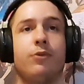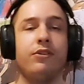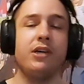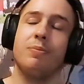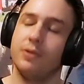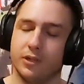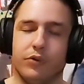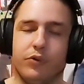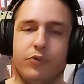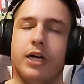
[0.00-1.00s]
Always Hype,
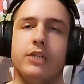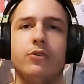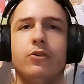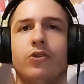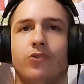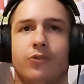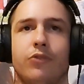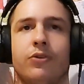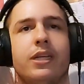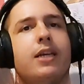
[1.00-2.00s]
a new Ado original
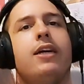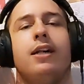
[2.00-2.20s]
song.